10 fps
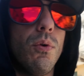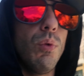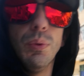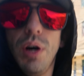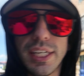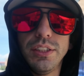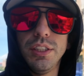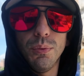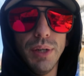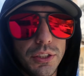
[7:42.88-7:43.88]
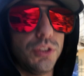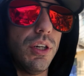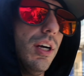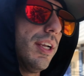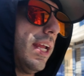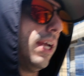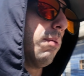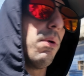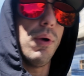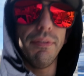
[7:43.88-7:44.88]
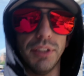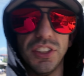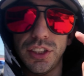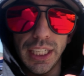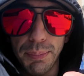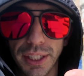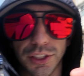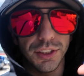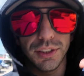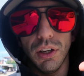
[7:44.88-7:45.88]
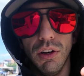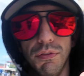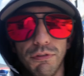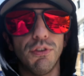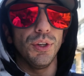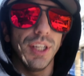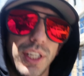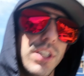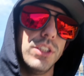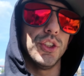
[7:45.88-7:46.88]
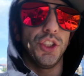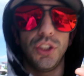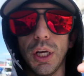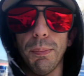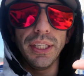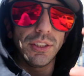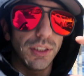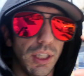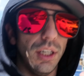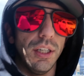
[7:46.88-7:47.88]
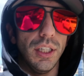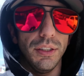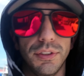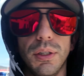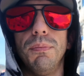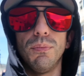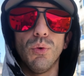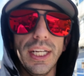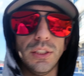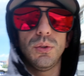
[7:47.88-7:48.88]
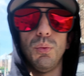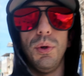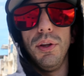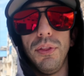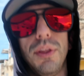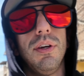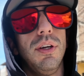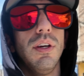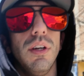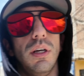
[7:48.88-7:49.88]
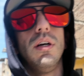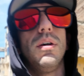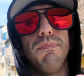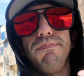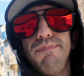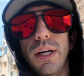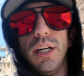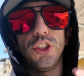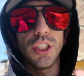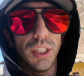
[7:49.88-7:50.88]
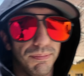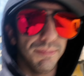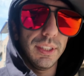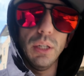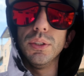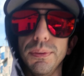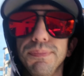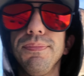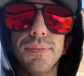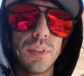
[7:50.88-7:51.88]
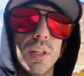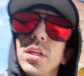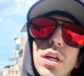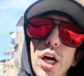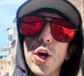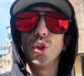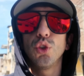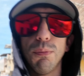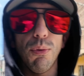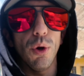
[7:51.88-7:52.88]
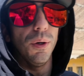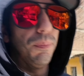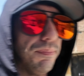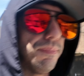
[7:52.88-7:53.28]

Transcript: we walk into the restaurant, and my wife likes to take pictures of the food. So she took a picture of some rice with chicken. That was it. Arroz con pollo.